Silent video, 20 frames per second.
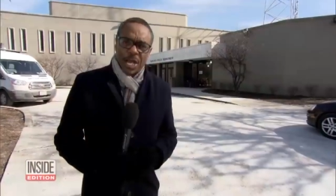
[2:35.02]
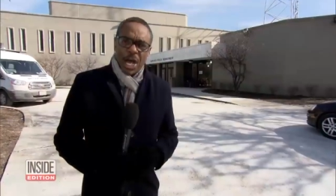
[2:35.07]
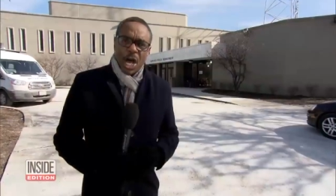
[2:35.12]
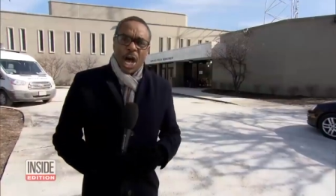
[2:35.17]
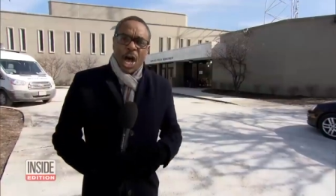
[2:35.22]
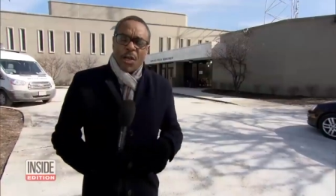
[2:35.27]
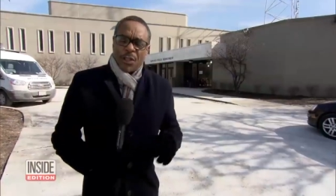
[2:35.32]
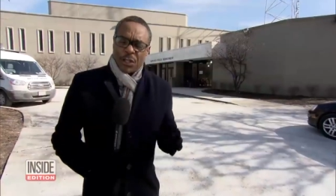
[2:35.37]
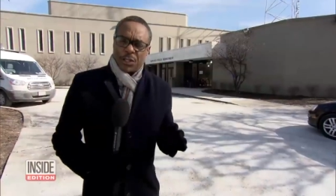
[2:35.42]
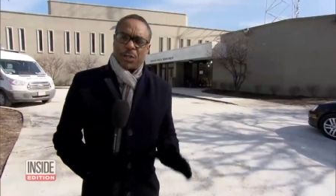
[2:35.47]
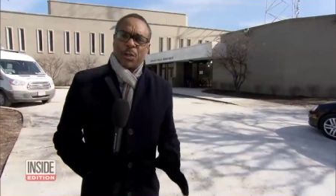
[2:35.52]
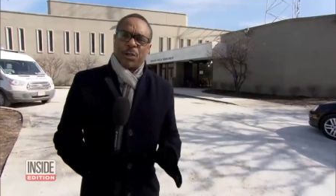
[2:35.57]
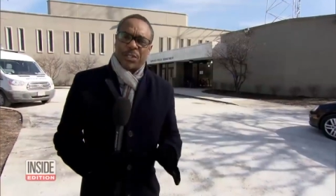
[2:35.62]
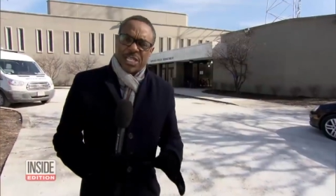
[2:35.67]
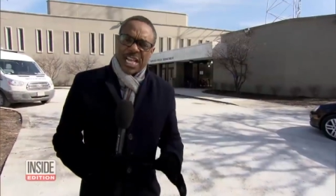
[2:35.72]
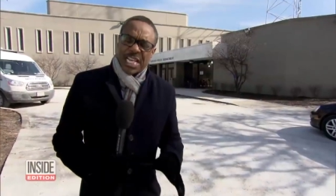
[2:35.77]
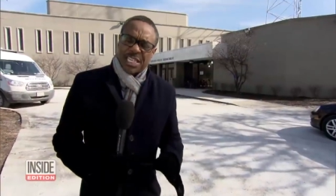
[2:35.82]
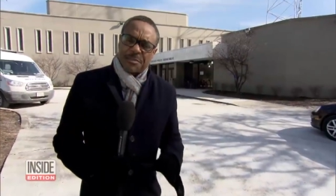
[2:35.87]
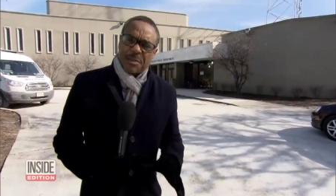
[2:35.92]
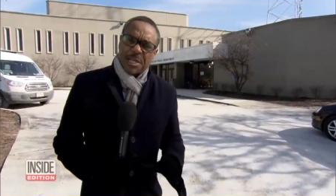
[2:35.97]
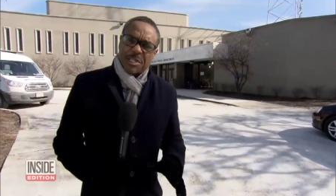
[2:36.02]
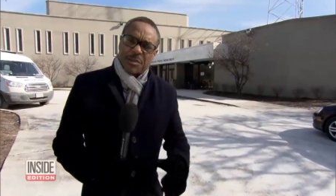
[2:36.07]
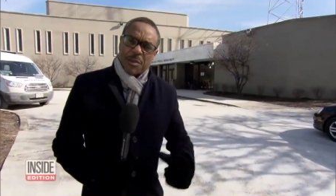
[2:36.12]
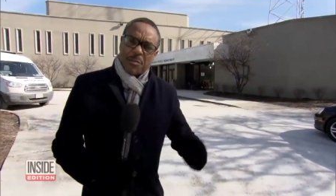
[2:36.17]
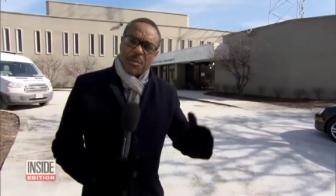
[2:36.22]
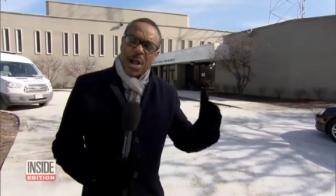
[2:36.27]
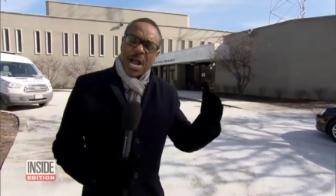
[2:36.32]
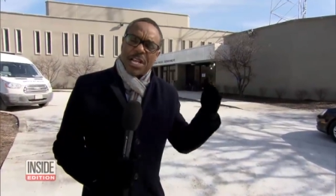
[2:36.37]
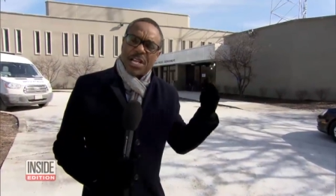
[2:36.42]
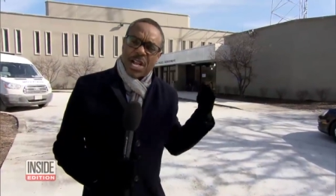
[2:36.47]
Trent. The two suspects were
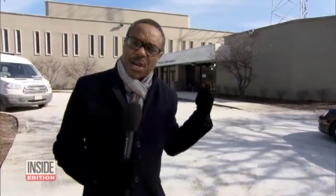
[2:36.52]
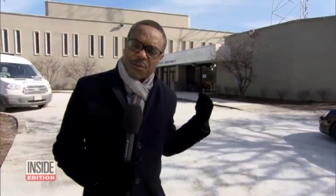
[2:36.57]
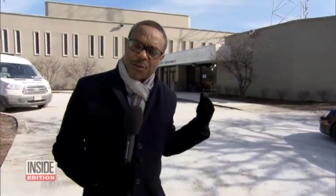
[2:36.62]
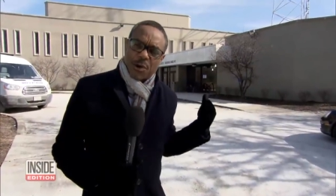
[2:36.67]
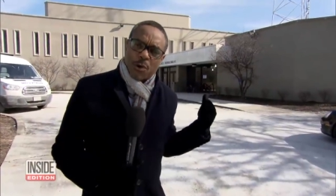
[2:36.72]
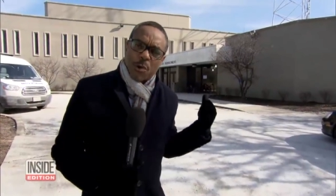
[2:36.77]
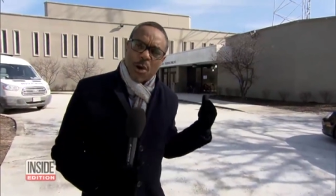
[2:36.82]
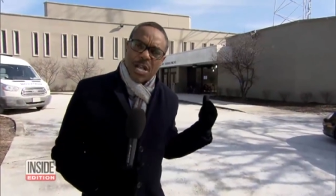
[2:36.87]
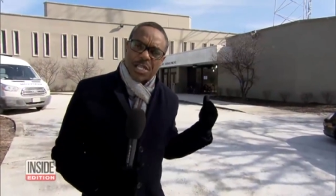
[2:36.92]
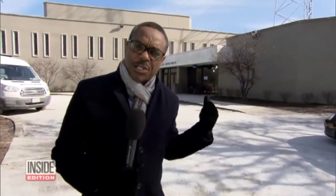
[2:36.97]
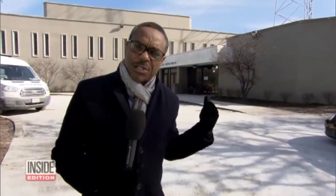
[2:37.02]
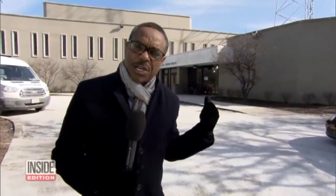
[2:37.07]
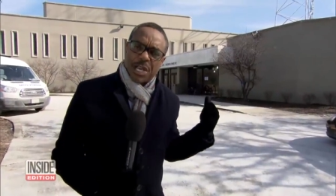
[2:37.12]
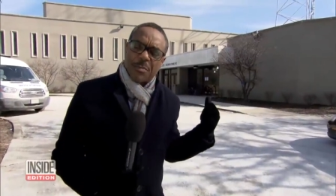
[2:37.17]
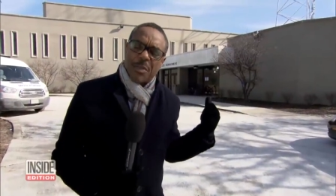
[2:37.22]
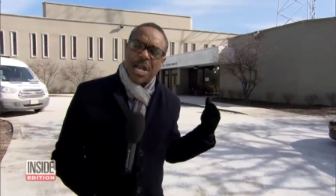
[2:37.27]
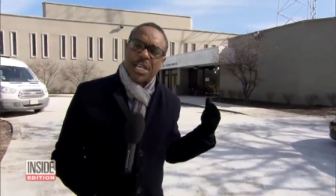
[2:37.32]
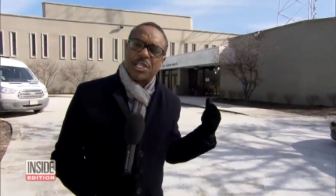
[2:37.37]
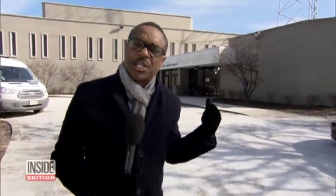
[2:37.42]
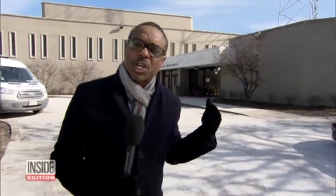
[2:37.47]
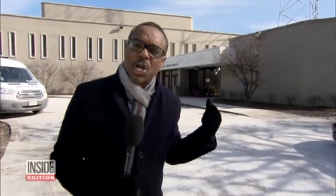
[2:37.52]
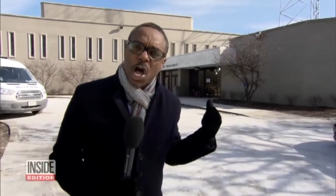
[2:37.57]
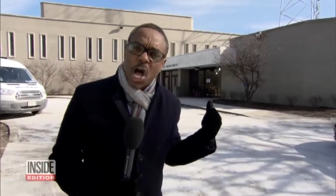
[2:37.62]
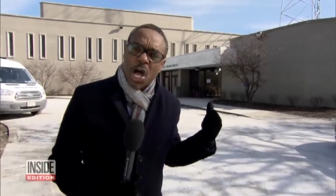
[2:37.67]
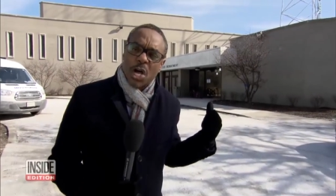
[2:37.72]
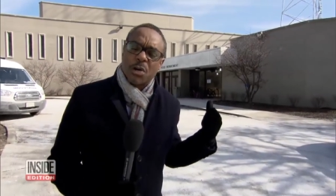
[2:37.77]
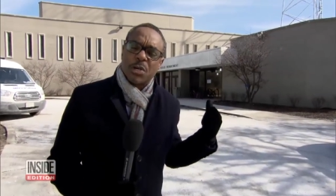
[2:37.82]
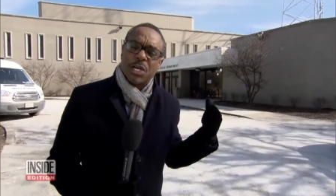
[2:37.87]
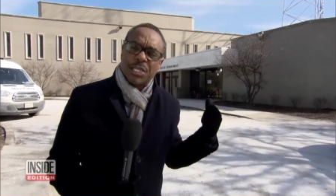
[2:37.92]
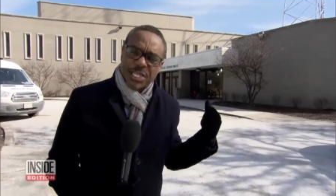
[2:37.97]
brought here for questioning by
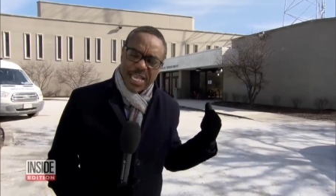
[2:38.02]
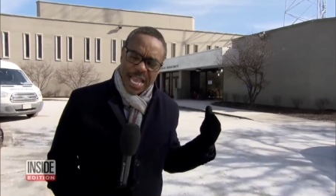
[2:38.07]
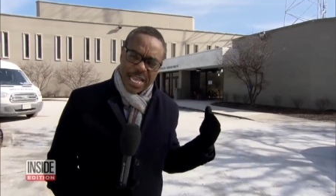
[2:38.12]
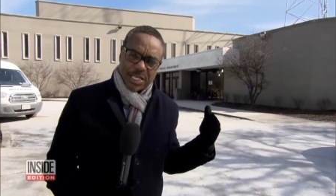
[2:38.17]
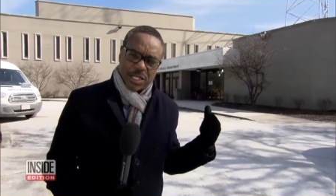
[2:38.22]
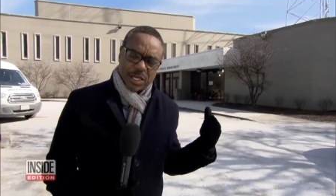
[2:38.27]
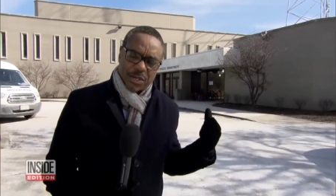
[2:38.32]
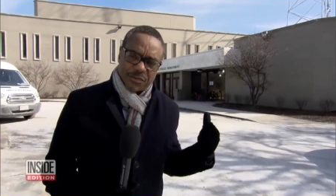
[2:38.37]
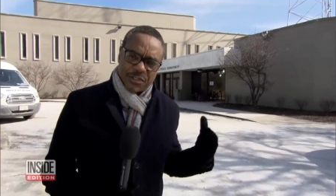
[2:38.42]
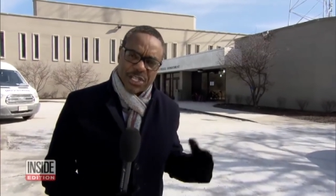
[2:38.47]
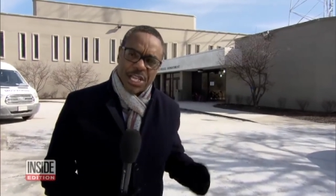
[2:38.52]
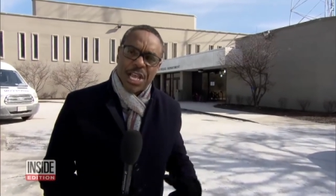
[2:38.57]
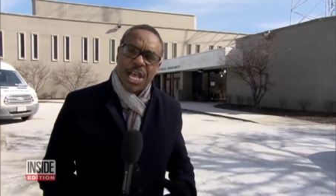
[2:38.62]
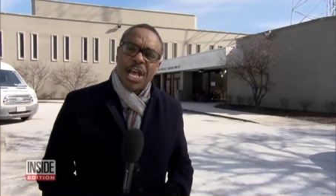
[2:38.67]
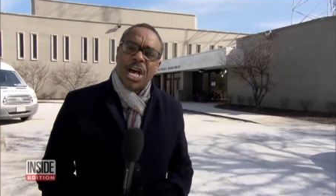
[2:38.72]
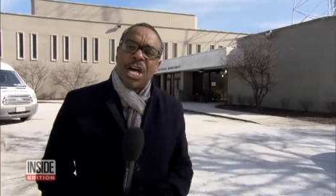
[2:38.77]
Chicago detectives.